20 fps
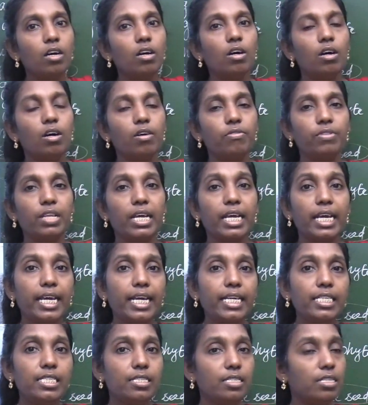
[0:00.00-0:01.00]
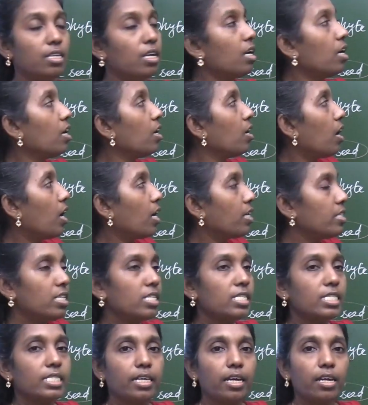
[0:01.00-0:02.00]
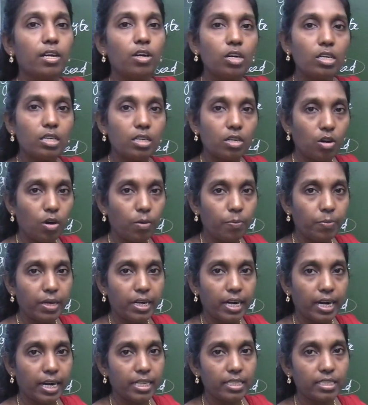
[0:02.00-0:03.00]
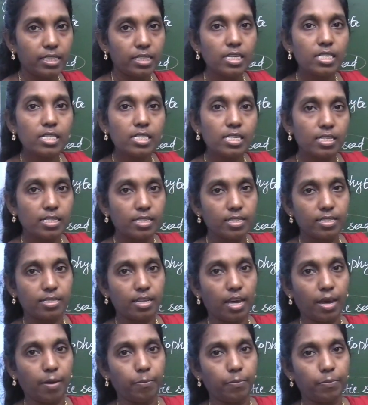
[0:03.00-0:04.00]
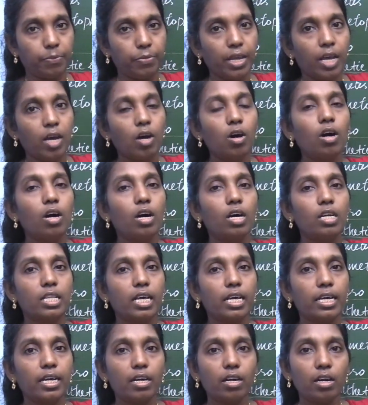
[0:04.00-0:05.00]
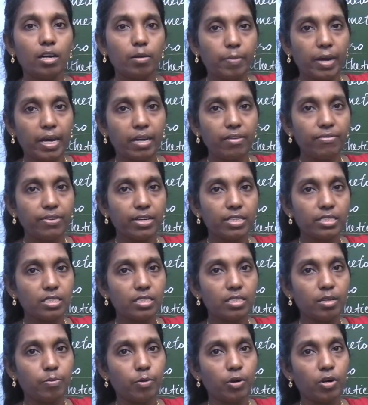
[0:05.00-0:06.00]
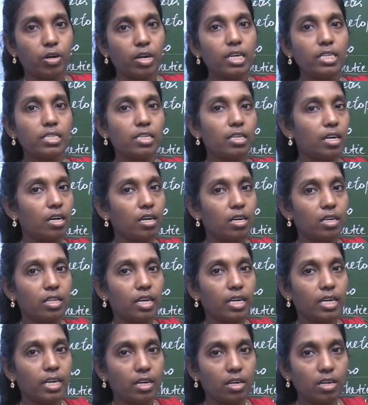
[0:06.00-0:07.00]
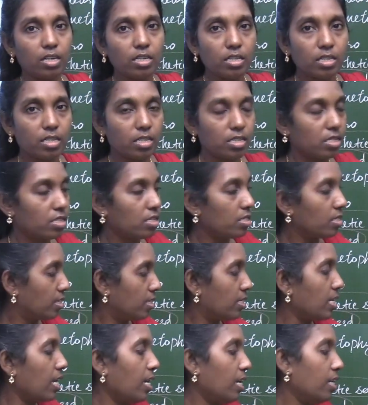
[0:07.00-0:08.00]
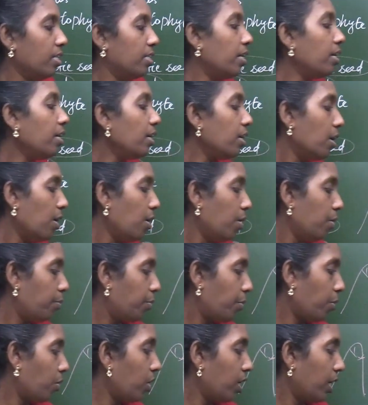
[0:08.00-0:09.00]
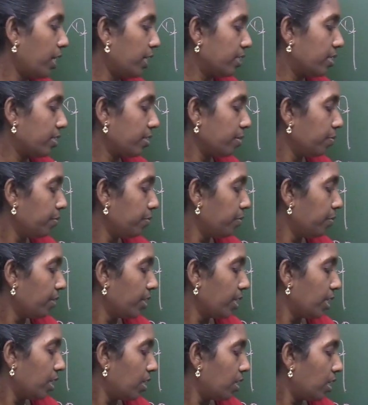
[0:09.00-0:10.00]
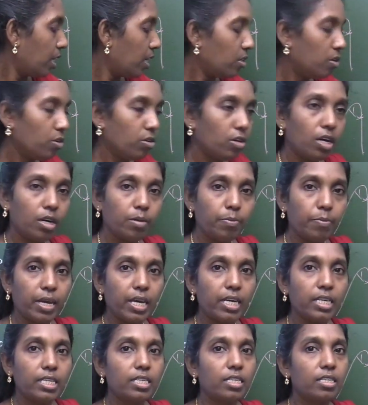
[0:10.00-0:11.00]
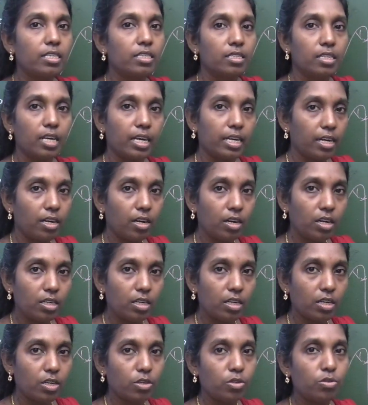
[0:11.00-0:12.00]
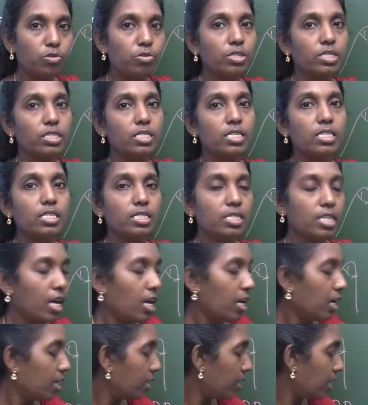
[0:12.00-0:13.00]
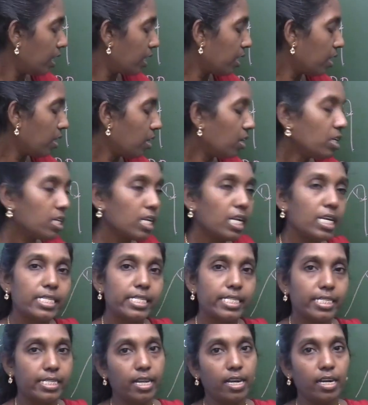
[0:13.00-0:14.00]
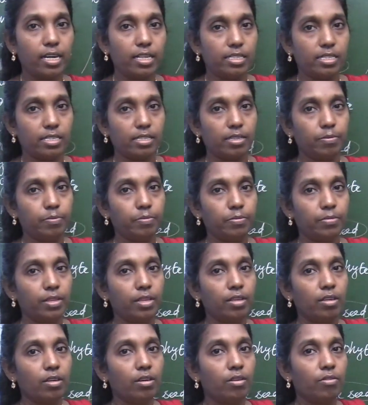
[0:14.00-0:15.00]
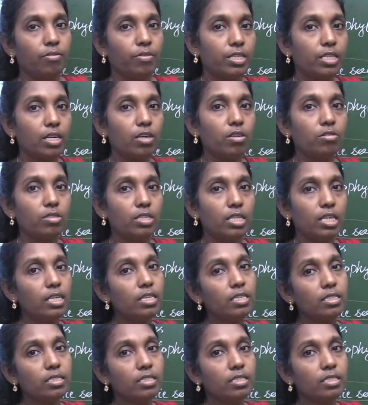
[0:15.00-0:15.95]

of the others cannot copyright the same, or they cannot manufacture the product, or they cannot sell the product. They do not make, they cannot use this, they cannot sell it without the